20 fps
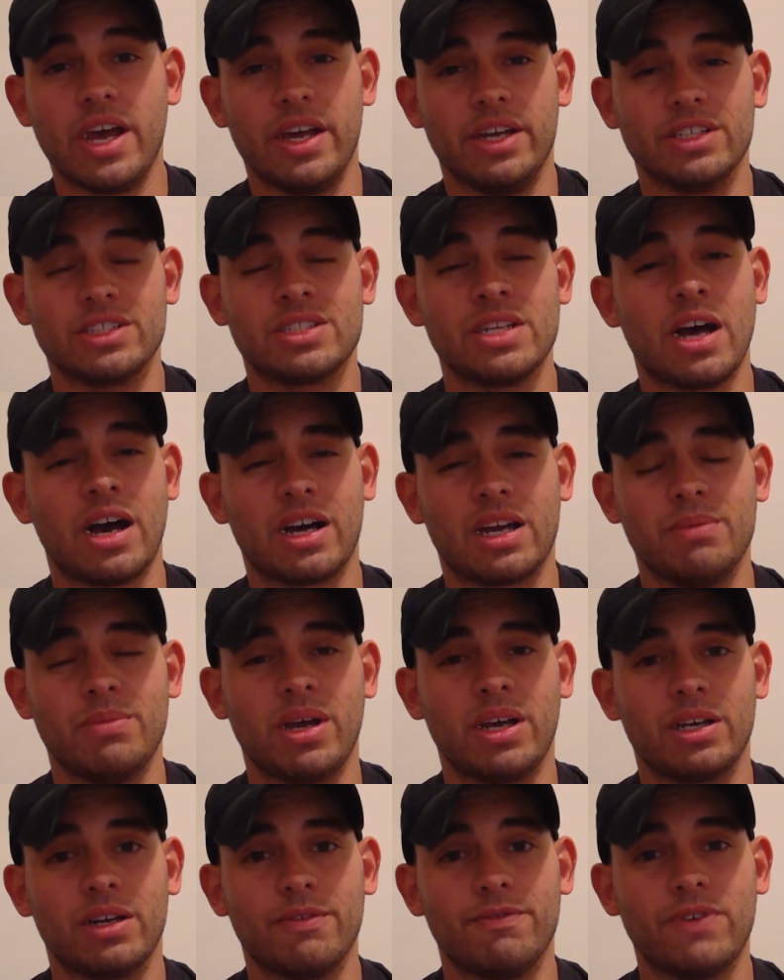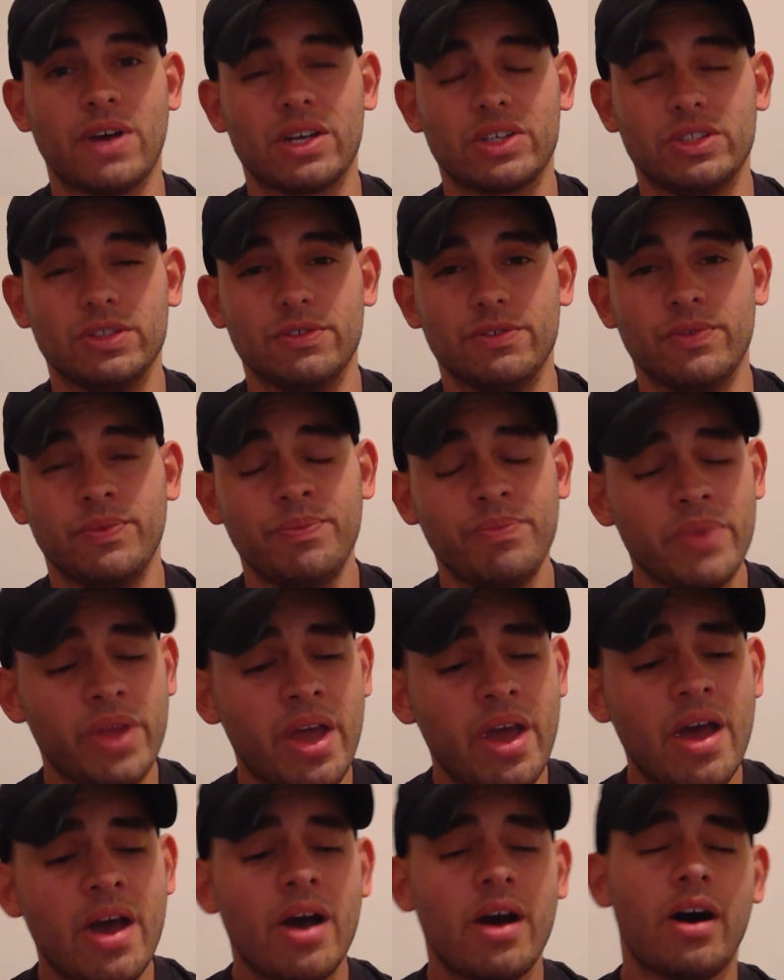and it's not going to make it effective.
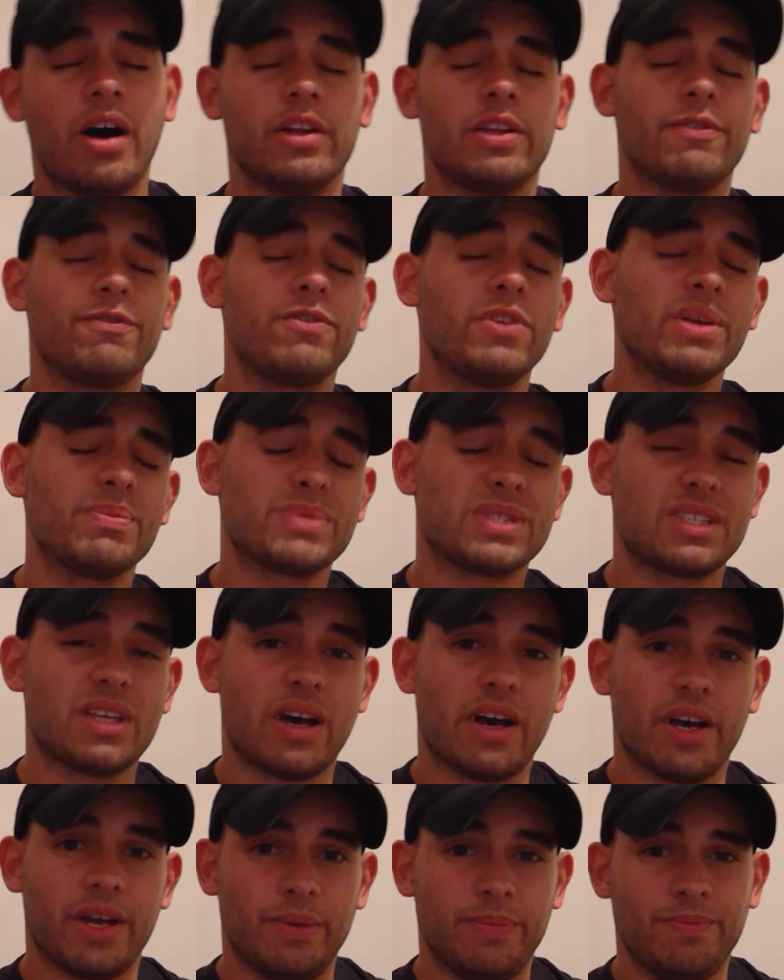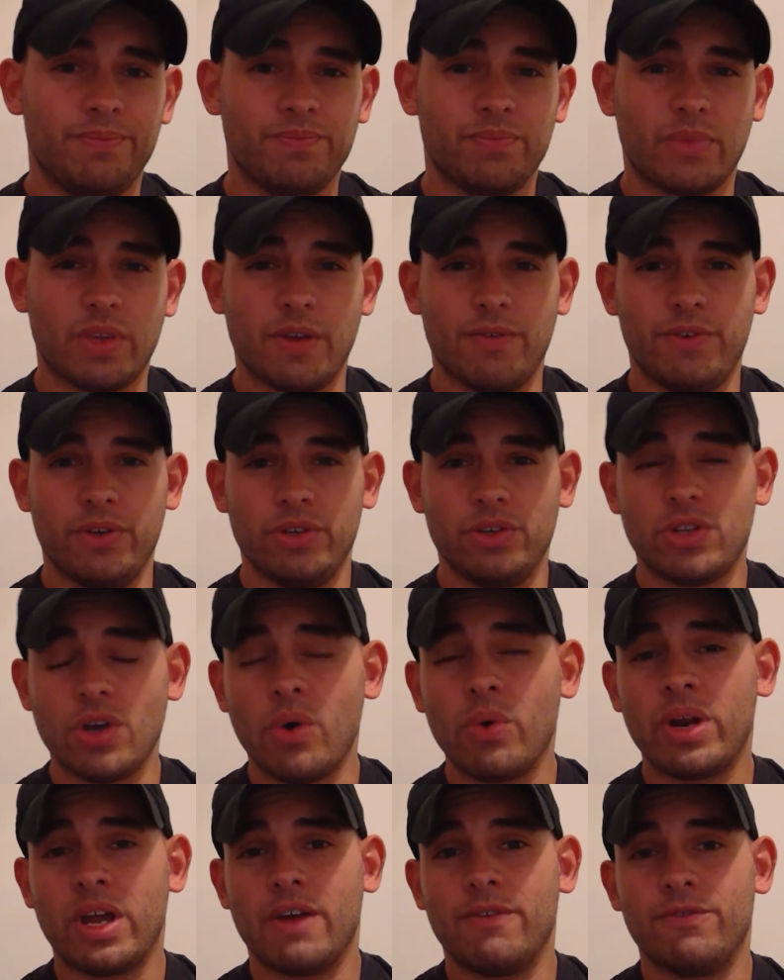On the flip side, if you
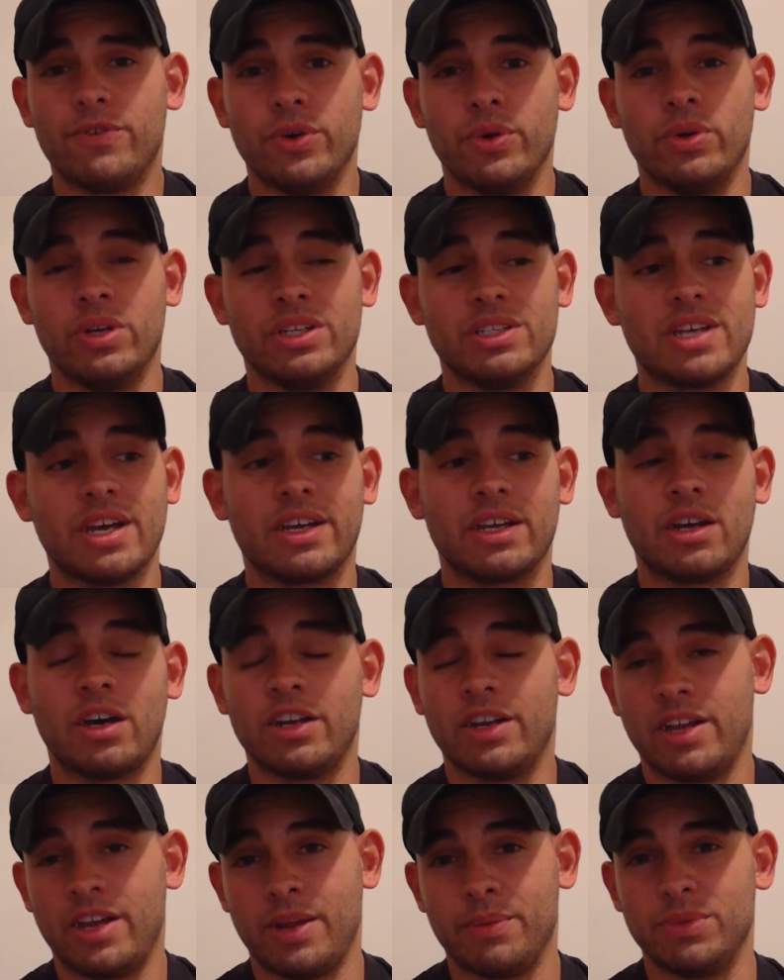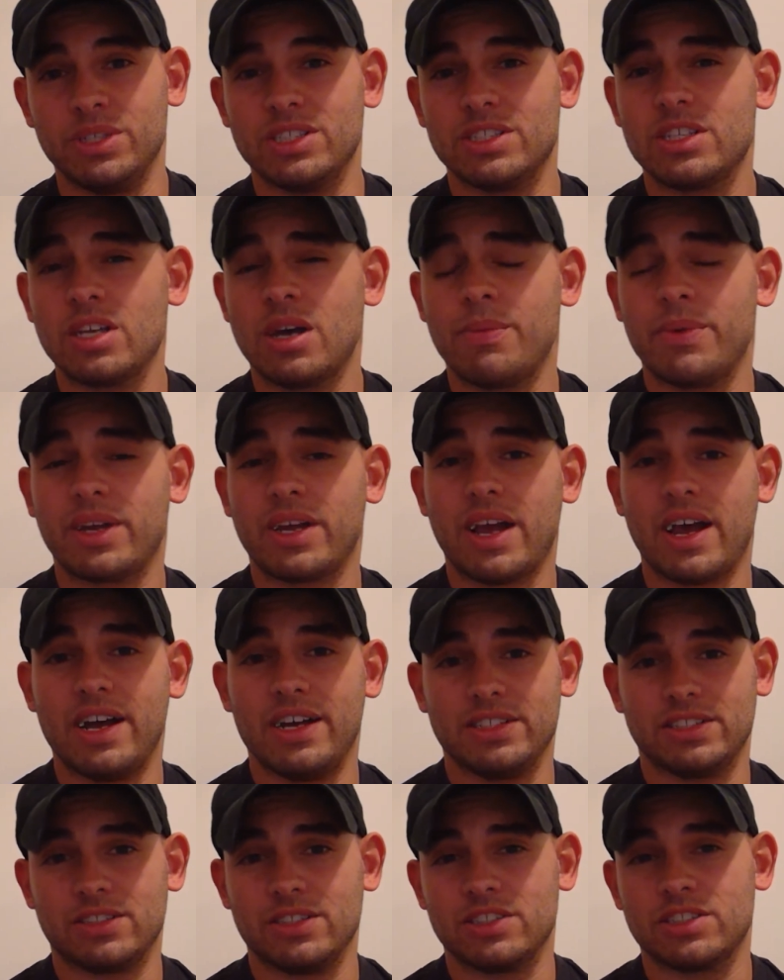don't have food and take it on an empty stomach,
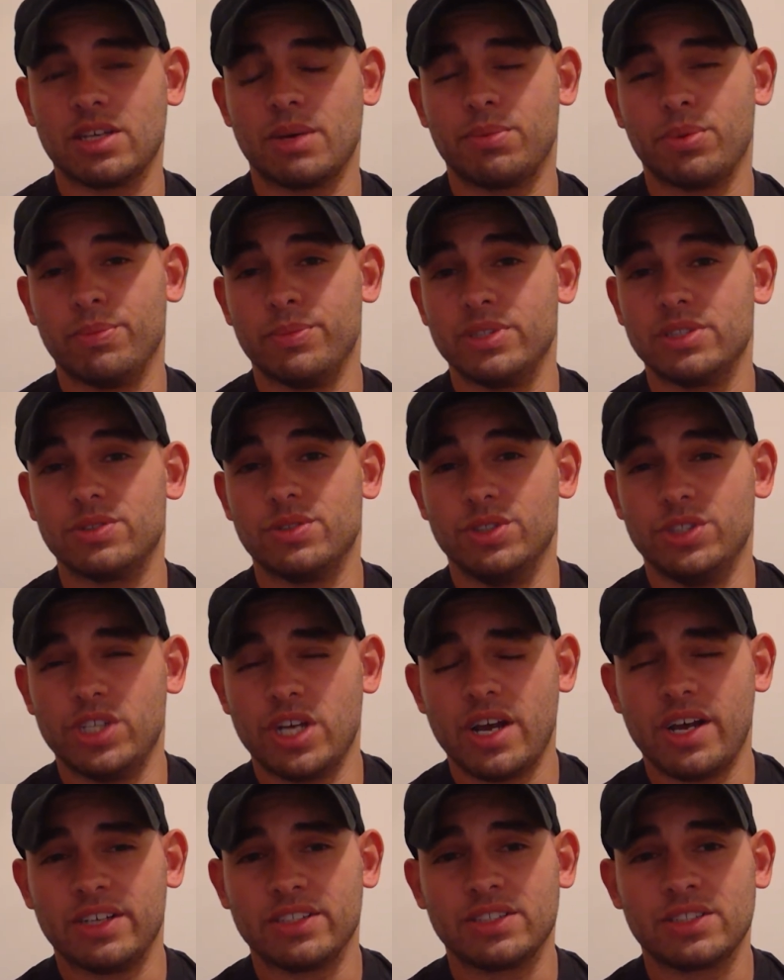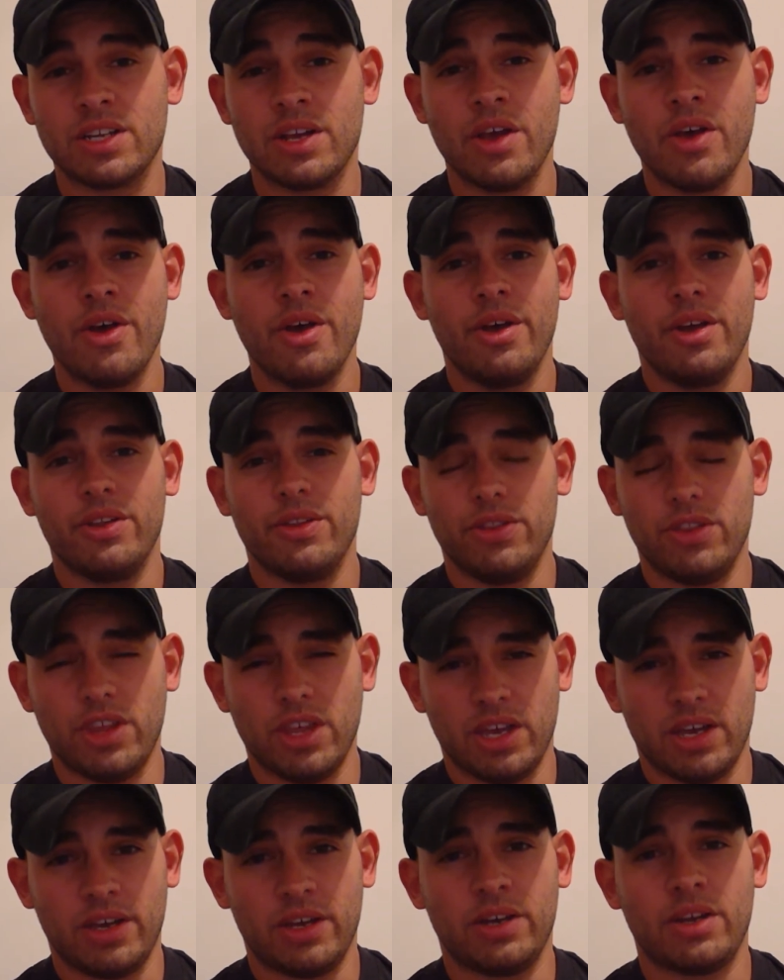as the supplement suggests,
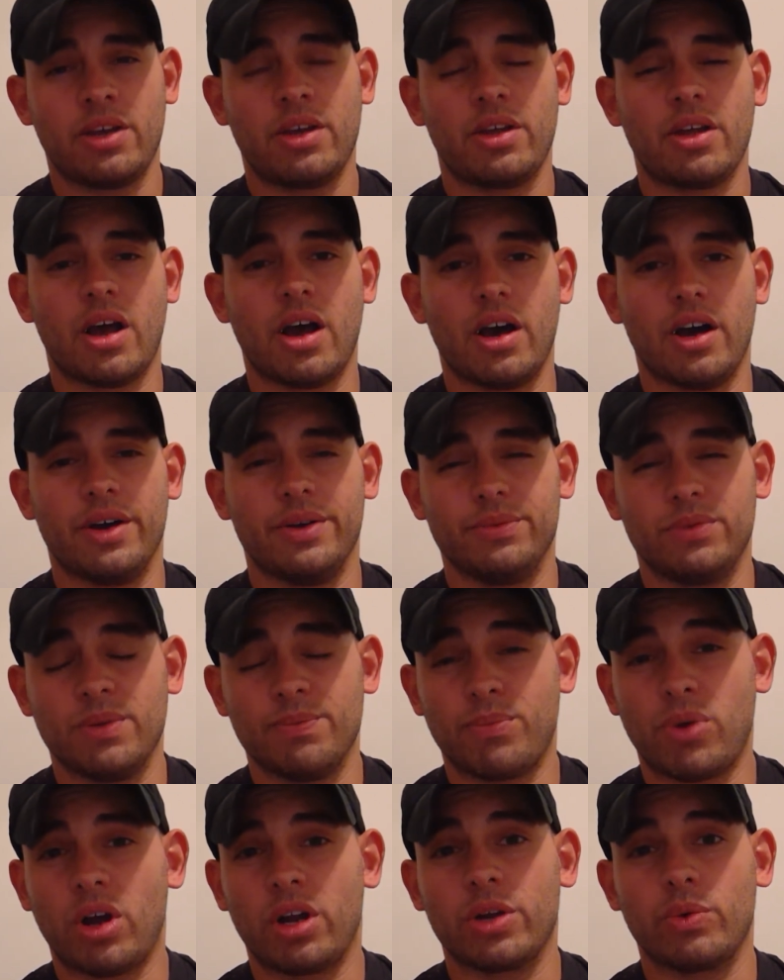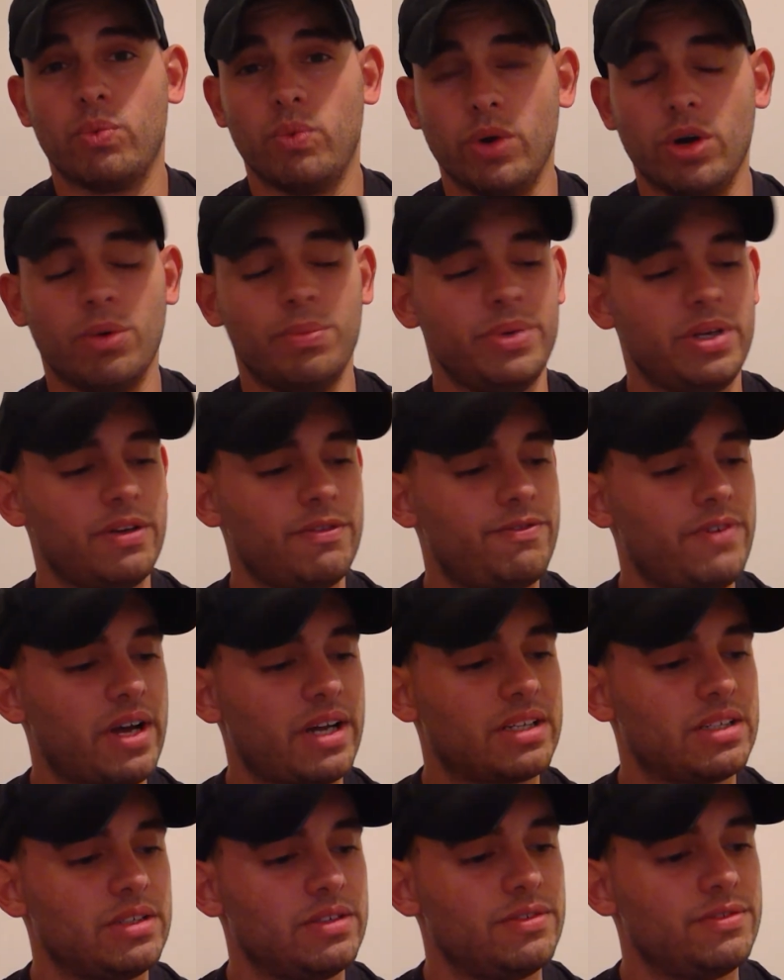then the product will be
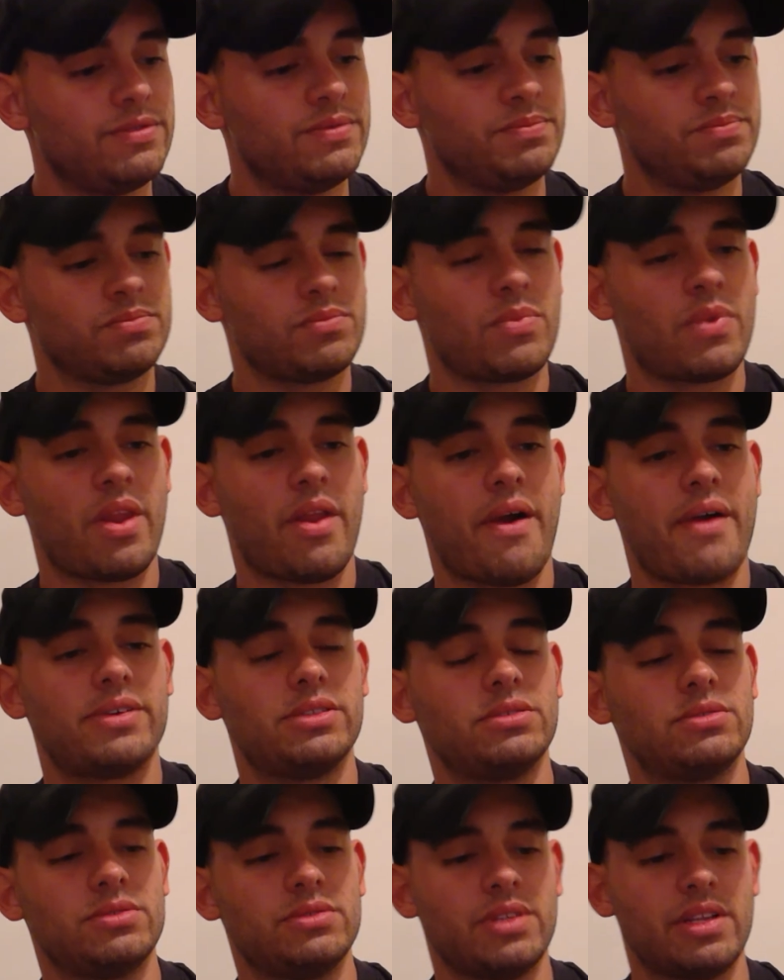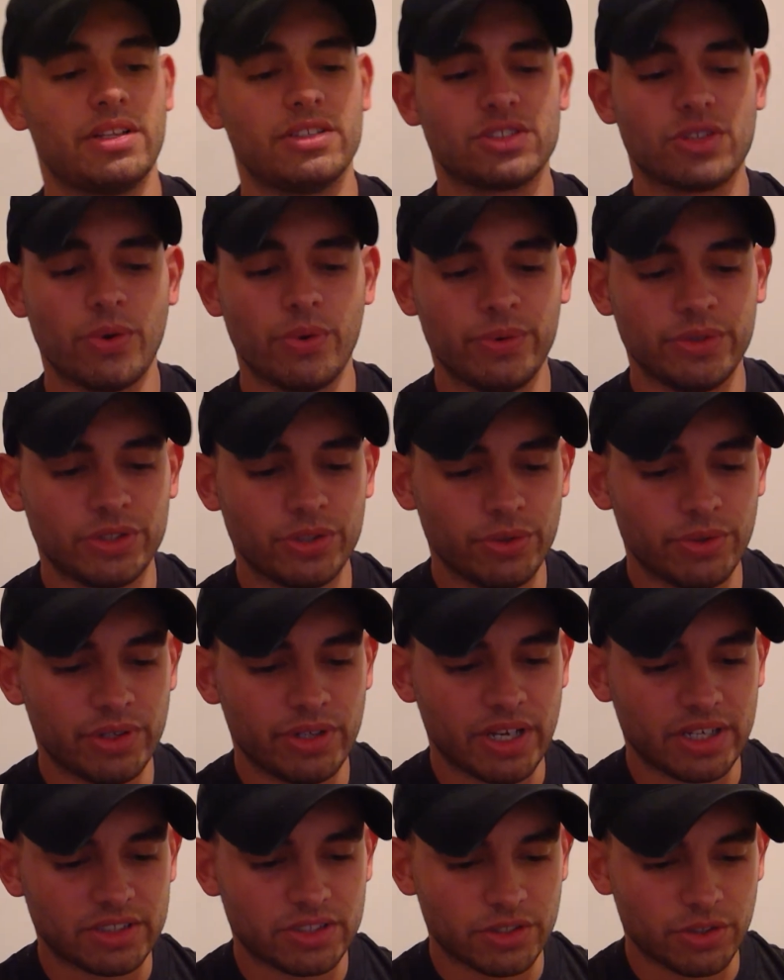effective. Now let's go into the
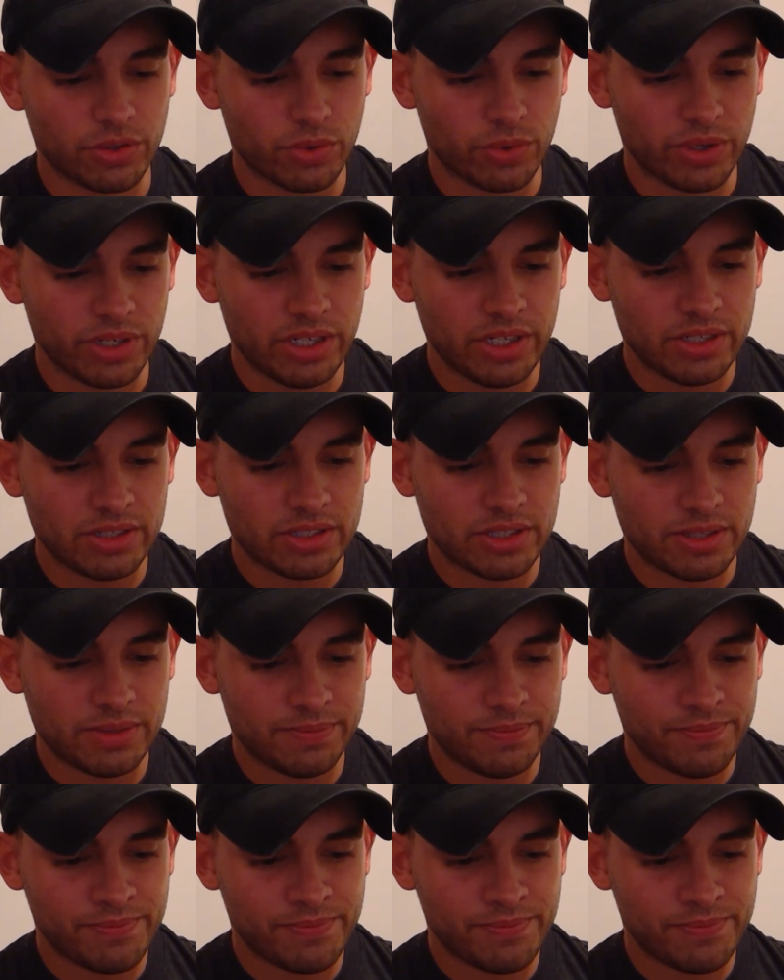next ingredient.